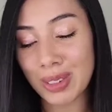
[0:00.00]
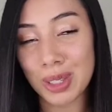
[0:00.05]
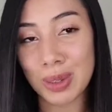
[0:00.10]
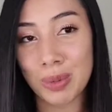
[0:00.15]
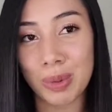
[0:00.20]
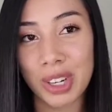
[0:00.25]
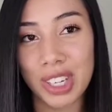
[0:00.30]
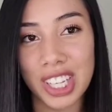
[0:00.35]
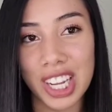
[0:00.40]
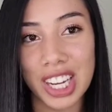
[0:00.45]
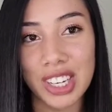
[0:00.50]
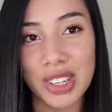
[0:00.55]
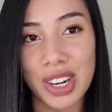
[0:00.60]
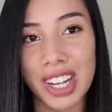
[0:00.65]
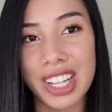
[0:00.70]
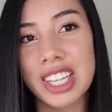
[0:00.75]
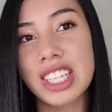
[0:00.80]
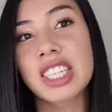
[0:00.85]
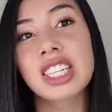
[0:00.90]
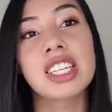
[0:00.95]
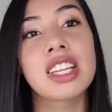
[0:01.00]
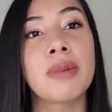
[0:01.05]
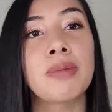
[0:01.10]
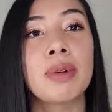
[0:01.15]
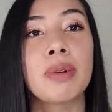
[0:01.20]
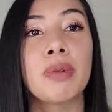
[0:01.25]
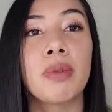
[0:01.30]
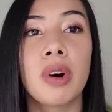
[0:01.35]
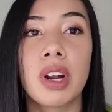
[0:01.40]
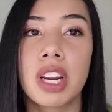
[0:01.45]
I'm super excited to try this because I've
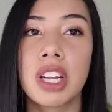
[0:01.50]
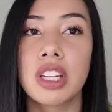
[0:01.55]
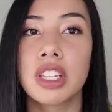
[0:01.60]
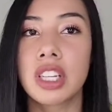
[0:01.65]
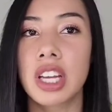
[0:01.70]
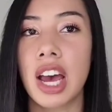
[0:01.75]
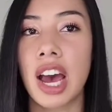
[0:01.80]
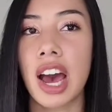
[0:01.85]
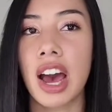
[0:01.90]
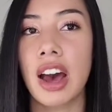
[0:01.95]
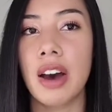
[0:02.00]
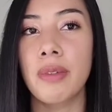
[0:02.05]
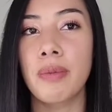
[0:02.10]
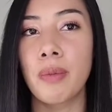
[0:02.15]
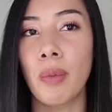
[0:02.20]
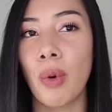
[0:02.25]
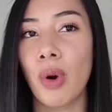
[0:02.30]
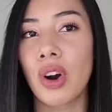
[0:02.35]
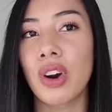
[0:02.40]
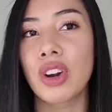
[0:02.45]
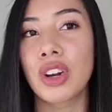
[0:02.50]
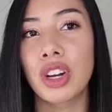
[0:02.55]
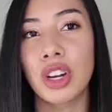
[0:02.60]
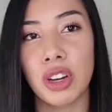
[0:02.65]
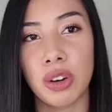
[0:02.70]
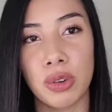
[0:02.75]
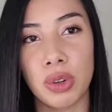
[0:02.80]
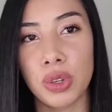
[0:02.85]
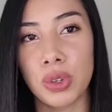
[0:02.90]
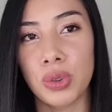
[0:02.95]
been wanting to have more
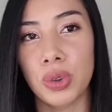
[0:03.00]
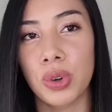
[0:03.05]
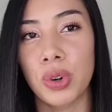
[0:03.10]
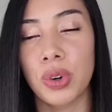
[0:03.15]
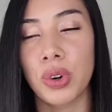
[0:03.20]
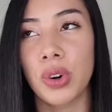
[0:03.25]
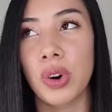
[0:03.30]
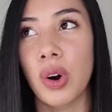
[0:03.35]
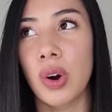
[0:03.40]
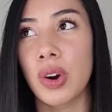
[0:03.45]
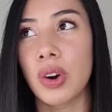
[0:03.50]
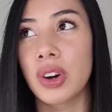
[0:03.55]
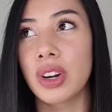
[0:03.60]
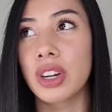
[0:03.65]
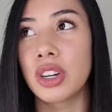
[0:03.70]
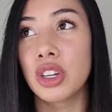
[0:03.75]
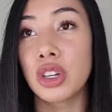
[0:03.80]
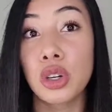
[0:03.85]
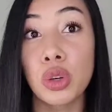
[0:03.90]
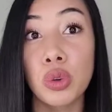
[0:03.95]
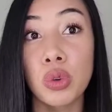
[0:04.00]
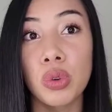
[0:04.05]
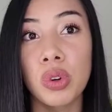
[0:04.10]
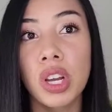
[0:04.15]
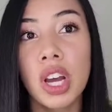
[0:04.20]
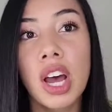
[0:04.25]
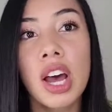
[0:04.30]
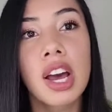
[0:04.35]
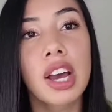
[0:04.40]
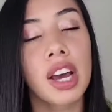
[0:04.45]
neutral or
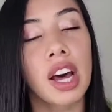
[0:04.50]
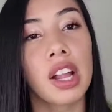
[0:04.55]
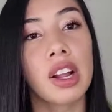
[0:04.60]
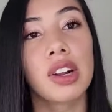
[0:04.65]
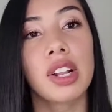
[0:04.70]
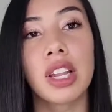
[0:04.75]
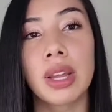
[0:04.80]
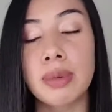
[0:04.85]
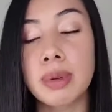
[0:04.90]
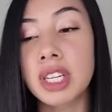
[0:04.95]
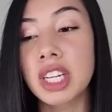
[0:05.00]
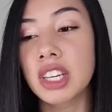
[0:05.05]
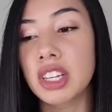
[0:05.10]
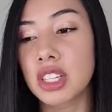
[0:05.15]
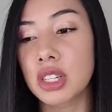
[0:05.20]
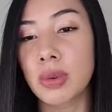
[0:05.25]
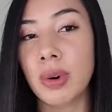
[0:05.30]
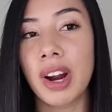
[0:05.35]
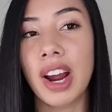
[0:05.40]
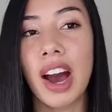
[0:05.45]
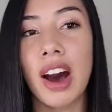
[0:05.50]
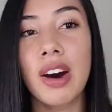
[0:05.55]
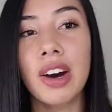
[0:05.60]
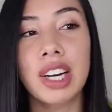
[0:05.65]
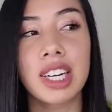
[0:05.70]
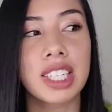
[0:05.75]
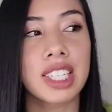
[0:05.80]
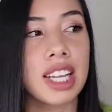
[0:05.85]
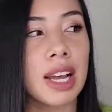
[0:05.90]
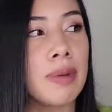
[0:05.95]
nude color lipsticks to wear
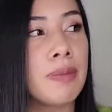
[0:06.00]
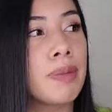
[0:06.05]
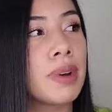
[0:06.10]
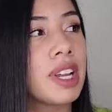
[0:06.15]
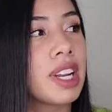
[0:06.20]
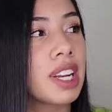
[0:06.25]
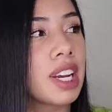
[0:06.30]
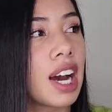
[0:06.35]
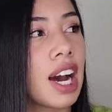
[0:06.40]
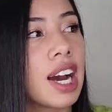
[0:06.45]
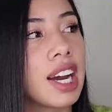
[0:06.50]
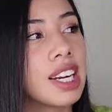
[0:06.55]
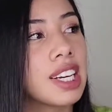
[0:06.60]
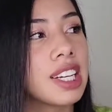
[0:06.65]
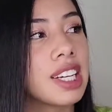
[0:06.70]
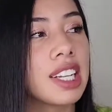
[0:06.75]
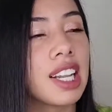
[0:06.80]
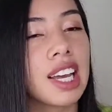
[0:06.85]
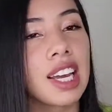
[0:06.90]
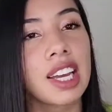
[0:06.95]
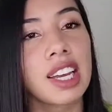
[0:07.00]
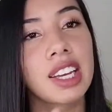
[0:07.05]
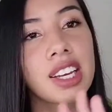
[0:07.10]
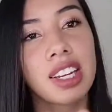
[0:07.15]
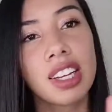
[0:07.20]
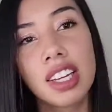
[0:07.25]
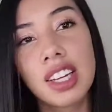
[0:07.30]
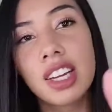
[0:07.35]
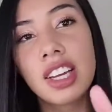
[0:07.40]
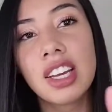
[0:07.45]
out, because I've been kind of like,
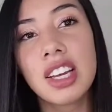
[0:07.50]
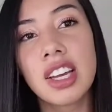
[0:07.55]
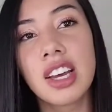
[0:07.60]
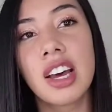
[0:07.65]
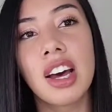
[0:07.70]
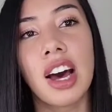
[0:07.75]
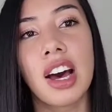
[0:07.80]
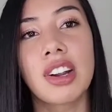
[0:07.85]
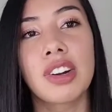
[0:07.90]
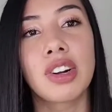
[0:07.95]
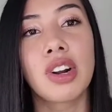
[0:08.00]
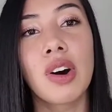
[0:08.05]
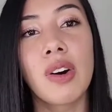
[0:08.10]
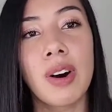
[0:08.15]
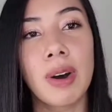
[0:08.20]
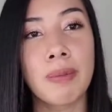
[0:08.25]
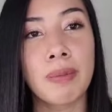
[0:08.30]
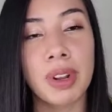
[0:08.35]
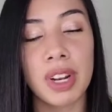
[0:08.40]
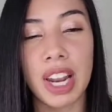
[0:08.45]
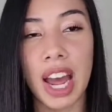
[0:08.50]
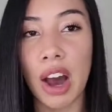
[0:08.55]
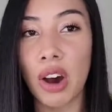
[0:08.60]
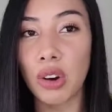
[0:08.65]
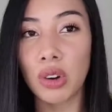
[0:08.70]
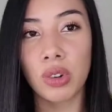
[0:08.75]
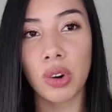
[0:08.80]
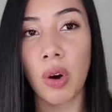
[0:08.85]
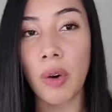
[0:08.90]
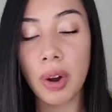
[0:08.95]
I don't know, I've been
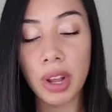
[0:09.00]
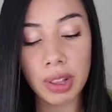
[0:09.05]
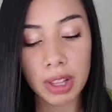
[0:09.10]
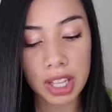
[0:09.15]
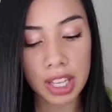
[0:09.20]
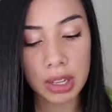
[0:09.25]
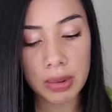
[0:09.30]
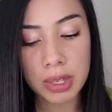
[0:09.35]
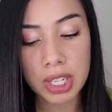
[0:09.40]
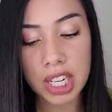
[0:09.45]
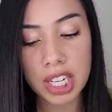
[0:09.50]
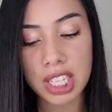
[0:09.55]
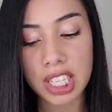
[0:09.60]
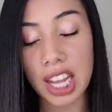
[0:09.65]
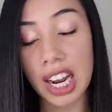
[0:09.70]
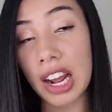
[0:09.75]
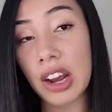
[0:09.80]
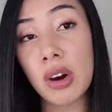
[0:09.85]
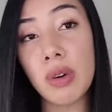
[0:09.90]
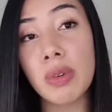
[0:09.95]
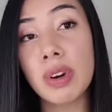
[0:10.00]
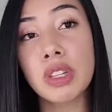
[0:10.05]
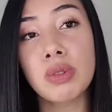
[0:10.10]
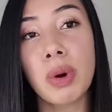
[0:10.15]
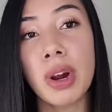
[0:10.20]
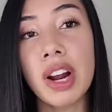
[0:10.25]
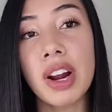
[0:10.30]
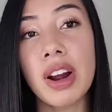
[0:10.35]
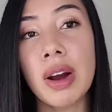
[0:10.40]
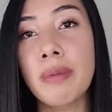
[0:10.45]
outgrowing the lipsticks that I always
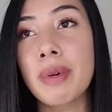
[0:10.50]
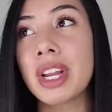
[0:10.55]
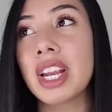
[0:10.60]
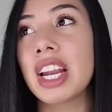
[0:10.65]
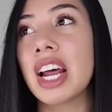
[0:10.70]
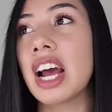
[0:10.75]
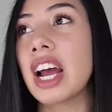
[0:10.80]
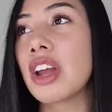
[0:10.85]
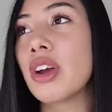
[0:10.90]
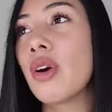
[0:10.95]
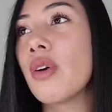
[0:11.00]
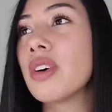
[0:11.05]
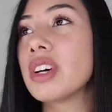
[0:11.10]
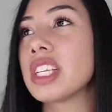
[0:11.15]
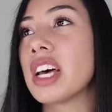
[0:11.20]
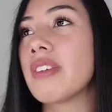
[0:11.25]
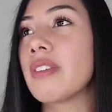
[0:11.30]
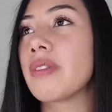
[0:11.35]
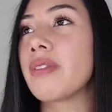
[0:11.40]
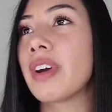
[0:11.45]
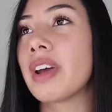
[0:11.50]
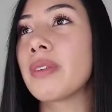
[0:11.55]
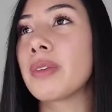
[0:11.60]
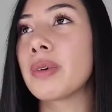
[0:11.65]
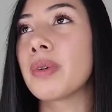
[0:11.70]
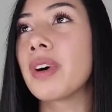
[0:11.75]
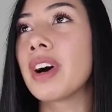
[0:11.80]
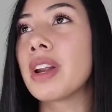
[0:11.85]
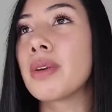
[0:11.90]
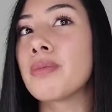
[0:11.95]
wear. I mean, you always have a
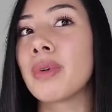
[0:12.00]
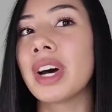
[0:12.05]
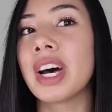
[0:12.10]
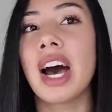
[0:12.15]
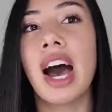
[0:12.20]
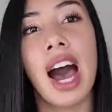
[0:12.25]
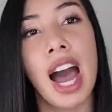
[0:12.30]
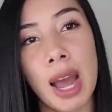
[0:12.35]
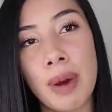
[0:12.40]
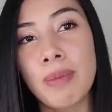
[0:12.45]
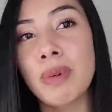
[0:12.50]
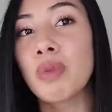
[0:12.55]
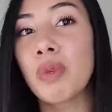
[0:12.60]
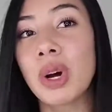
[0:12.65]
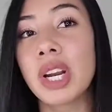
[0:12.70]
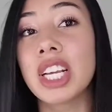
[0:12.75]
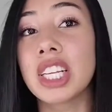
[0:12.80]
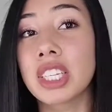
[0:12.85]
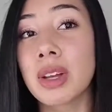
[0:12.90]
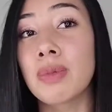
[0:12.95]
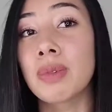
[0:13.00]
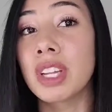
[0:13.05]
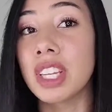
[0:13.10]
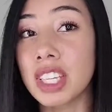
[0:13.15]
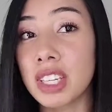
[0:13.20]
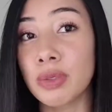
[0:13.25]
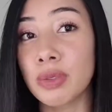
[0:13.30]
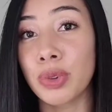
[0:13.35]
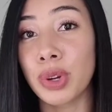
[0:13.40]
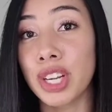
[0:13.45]
favorite one, but I've been wanting
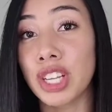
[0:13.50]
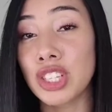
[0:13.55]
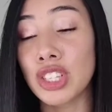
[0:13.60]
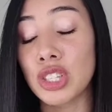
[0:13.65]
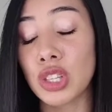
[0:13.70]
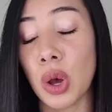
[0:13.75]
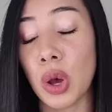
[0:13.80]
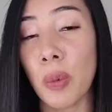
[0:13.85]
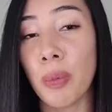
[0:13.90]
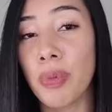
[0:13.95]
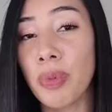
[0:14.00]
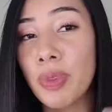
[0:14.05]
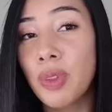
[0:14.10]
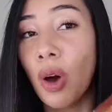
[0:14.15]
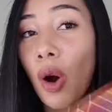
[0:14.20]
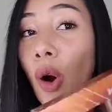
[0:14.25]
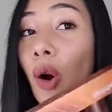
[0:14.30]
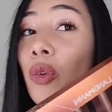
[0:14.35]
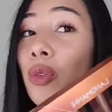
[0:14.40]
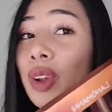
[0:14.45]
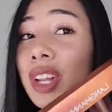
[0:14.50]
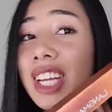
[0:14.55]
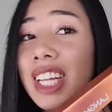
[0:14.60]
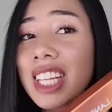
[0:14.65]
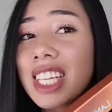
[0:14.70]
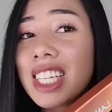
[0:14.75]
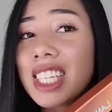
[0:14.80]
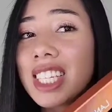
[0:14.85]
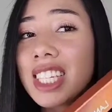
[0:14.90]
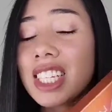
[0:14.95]
something different. So hopefully
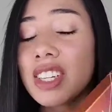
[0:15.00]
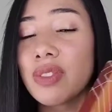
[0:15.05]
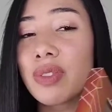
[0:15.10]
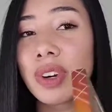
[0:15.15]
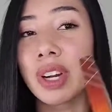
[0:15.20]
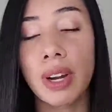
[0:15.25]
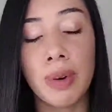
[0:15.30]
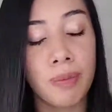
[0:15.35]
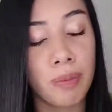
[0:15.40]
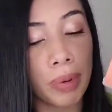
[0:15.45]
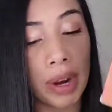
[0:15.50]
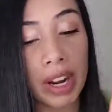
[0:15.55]
this is different.